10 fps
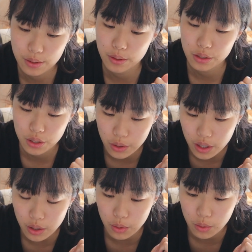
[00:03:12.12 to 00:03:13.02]
So I'll show
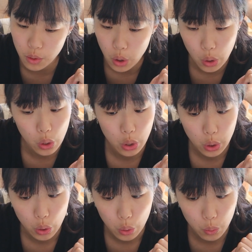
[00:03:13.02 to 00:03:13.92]
you
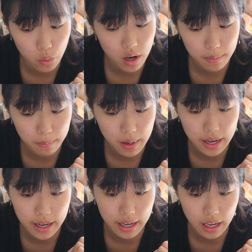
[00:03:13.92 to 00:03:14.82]
what
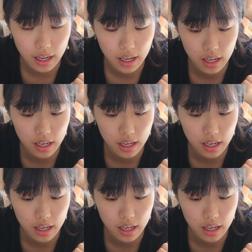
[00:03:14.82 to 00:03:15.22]
my